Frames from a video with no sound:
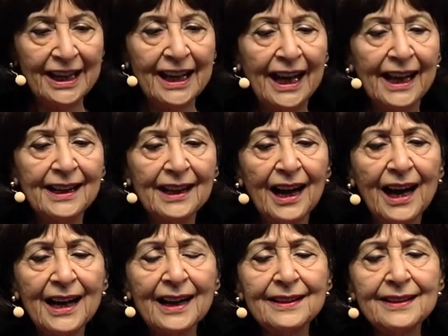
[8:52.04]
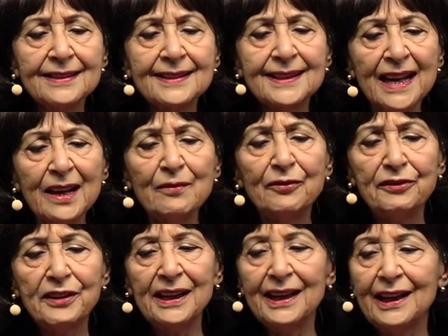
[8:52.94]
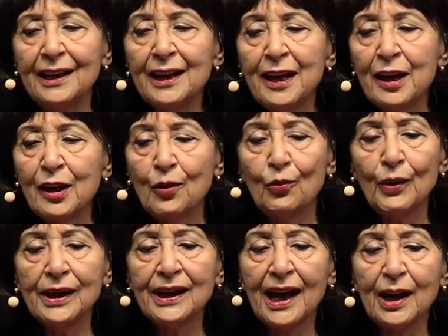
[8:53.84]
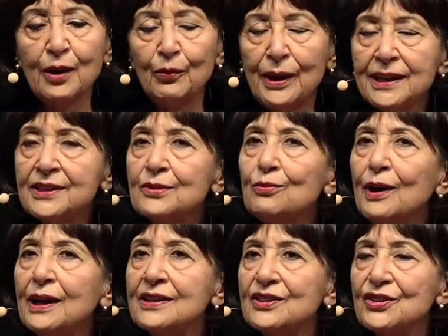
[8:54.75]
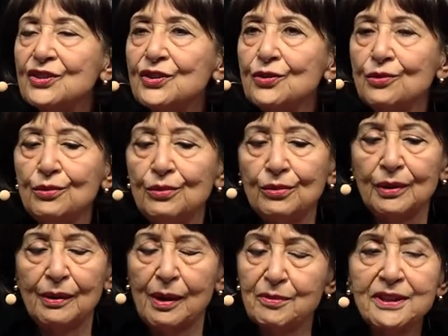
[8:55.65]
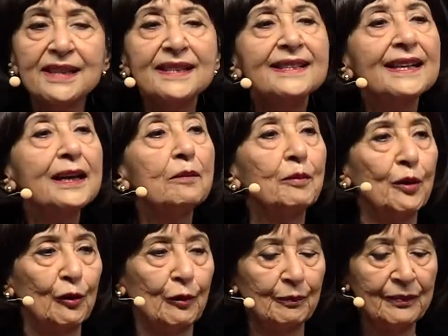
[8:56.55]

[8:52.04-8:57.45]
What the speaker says: And I had the same feeling when I went once to, I was in Singapore,